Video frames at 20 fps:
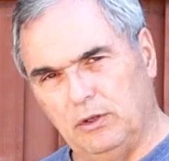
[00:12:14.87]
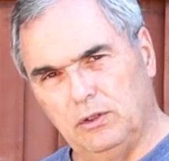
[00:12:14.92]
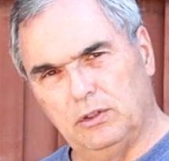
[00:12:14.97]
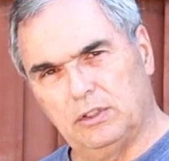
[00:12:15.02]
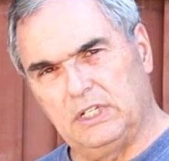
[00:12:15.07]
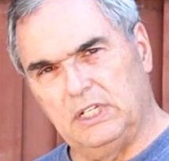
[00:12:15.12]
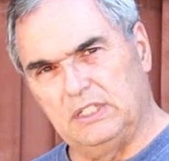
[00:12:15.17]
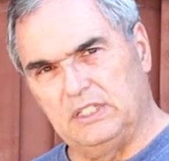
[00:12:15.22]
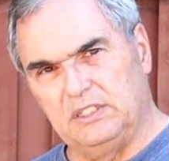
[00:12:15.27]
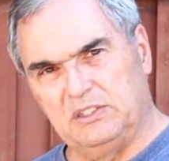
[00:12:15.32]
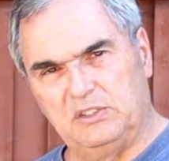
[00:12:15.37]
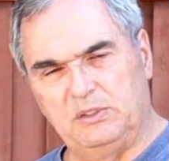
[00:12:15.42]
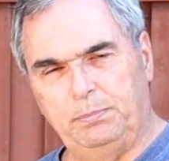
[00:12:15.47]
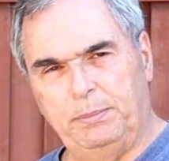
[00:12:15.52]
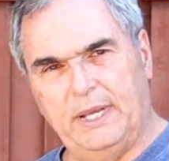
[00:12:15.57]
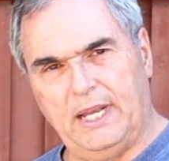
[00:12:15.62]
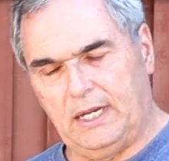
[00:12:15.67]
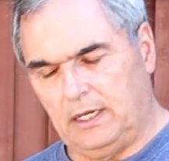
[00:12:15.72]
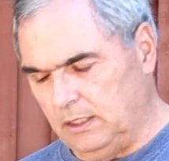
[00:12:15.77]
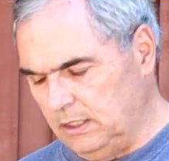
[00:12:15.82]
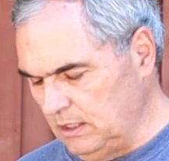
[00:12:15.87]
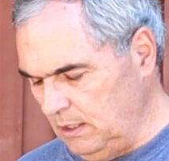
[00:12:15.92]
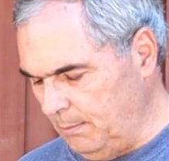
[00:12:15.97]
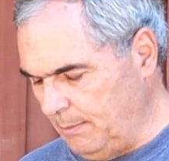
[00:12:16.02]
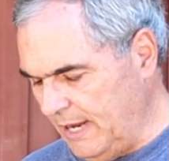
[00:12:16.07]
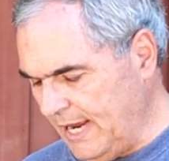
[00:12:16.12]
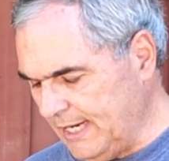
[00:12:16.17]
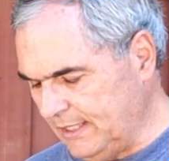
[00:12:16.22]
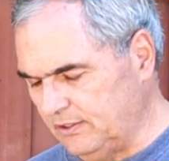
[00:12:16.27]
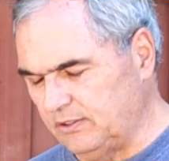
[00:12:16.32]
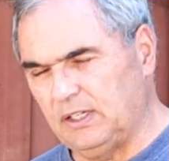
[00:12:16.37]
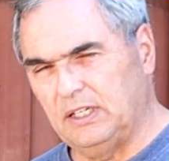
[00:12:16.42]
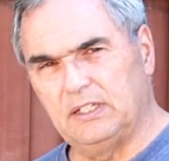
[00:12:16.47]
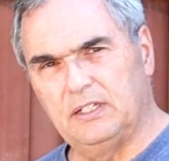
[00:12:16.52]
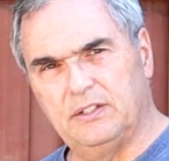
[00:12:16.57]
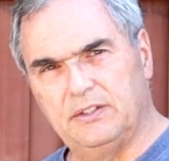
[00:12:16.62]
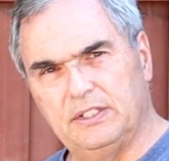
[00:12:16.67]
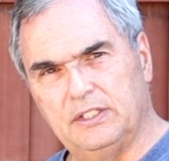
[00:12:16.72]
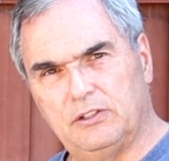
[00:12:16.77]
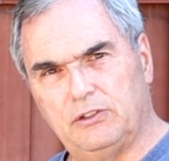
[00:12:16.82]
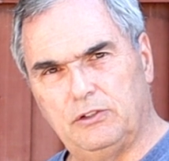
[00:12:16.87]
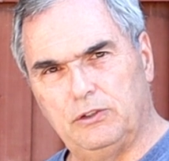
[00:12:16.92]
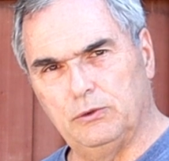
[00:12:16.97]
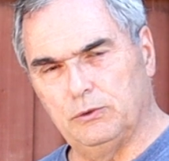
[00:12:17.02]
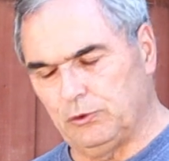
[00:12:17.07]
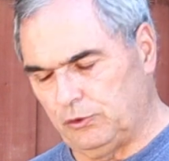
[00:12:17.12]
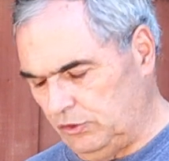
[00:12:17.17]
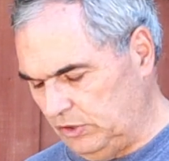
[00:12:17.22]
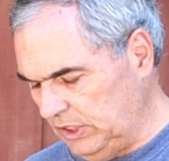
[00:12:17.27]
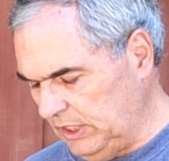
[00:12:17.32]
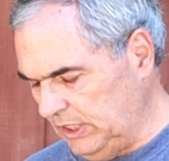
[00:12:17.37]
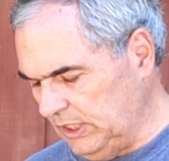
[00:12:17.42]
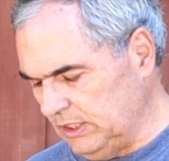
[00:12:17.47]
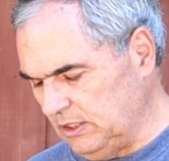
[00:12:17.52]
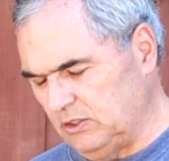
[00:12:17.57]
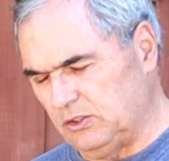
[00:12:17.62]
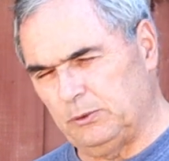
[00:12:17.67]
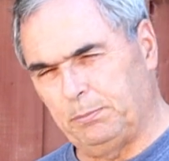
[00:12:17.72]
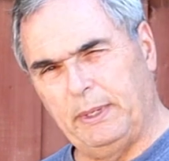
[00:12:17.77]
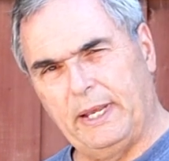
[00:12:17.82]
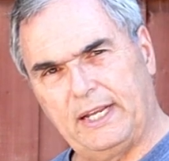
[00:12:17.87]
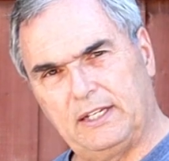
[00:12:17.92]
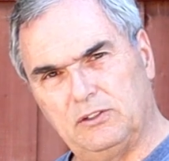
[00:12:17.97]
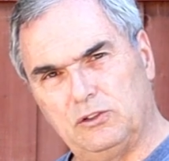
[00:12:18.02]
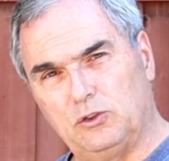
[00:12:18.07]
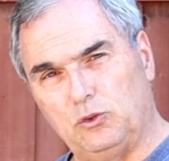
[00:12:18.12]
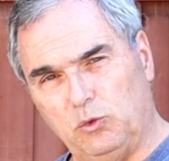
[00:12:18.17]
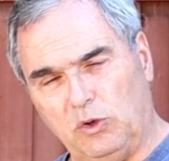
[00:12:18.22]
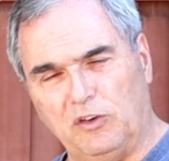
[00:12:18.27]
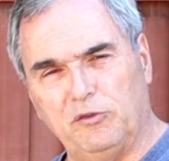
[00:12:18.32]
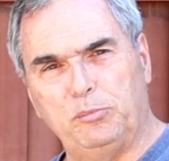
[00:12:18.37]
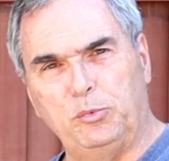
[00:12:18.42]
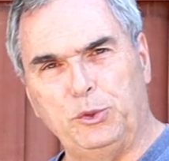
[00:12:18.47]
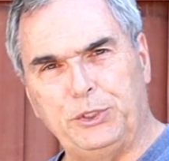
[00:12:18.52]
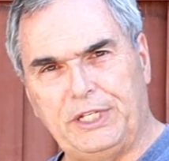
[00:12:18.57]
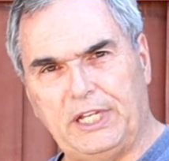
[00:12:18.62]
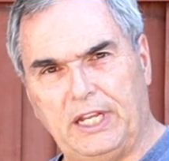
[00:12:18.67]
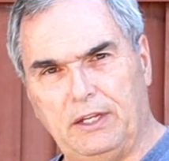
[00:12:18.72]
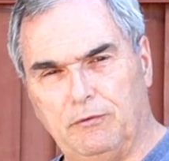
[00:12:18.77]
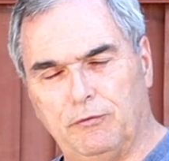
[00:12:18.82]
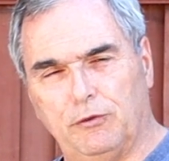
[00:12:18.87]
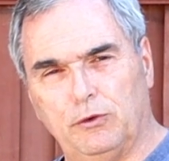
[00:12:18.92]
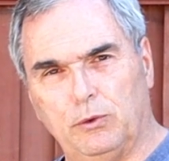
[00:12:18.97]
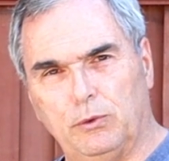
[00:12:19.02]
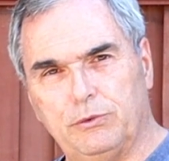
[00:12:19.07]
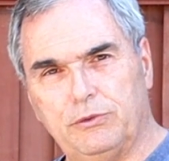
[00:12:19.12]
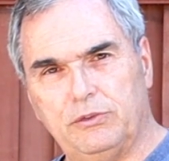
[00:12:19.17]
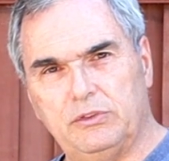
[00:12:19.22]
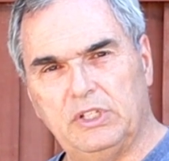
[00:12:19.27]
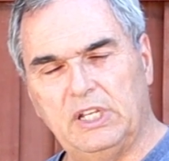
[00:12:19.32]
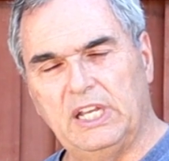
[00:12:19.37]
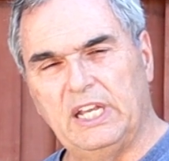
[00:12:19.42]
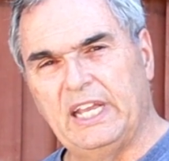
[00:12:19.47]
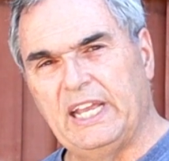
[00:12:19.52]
you look at the spec on the backside of this, you'll see it specs 12.8 volts.